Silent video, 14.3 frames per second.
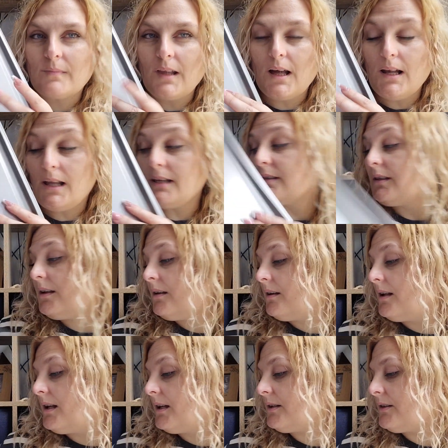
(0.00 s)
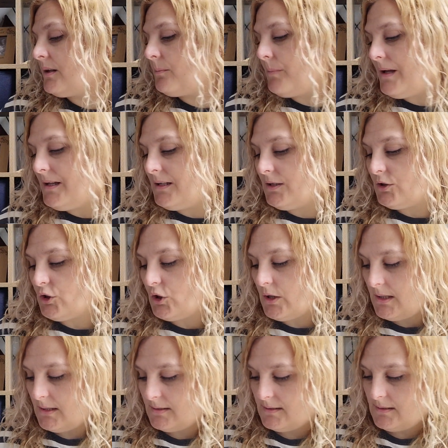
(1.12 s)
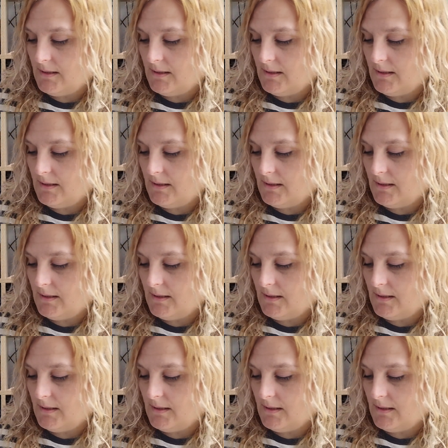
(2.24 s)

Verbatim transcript: I like their baking trays.